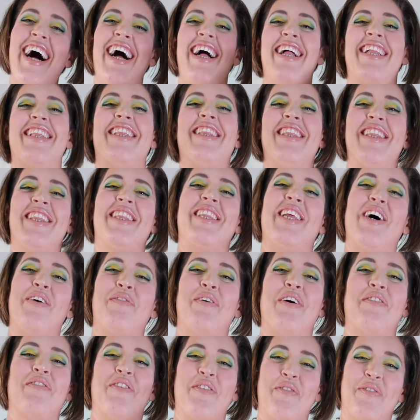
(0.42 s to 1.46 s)

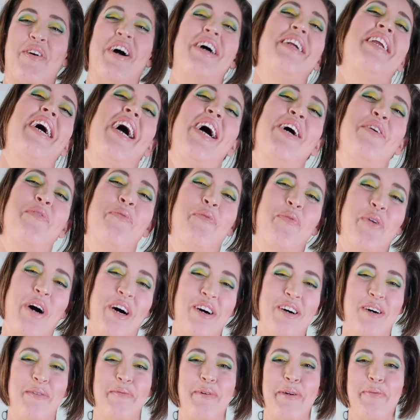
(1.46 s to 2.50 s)
Hello everyone and
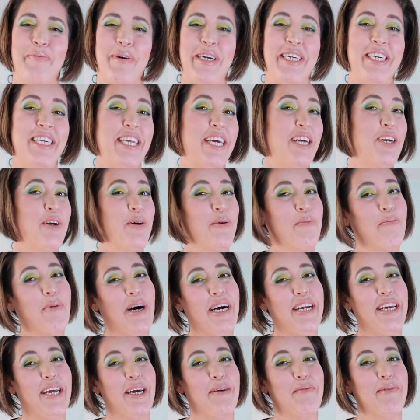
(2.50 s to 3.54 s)
welcome to my channel.
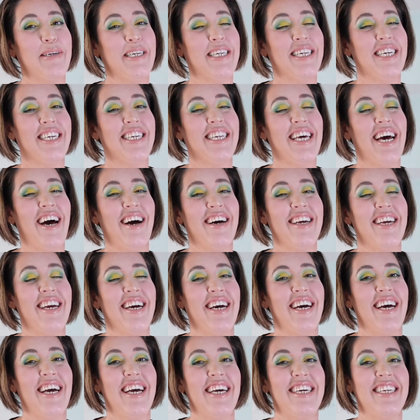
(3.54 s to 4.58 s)
My name is
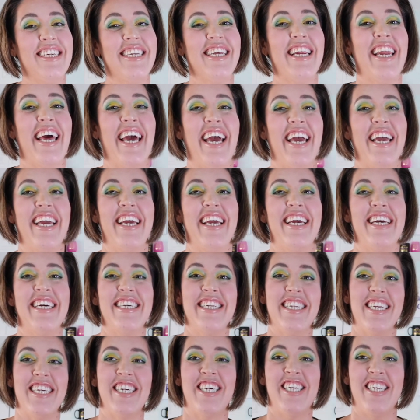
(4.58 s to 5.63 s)
Natalia and today
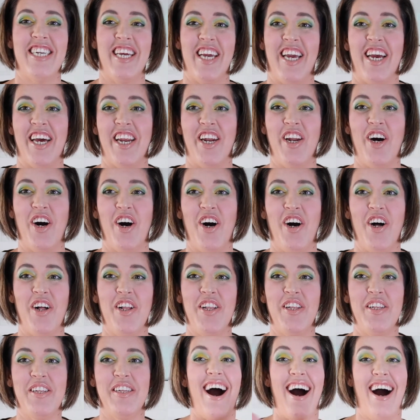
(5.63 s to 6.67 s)
is a SHEIN
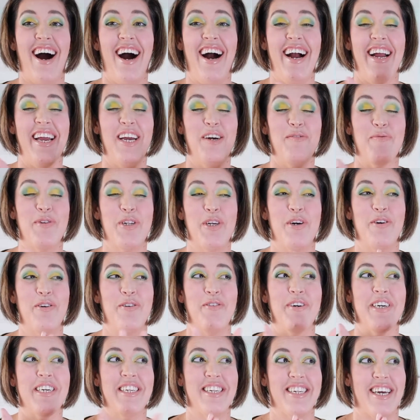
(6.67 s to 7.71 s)
haul. I am so
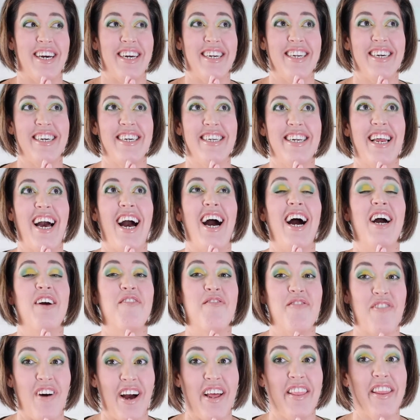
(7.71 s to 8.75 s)
excited. I
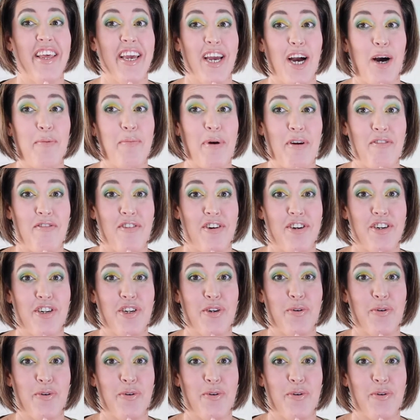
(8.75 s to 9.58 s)
finally got my first